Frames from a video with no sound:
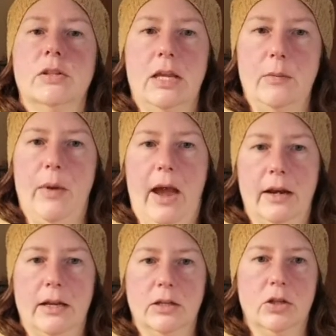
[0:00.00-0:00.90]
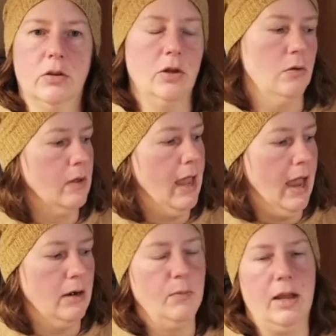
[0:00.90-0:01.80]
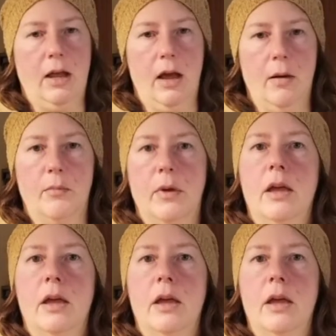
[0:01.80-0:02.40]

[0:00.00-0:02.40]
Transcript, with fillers: keep at it so that you can become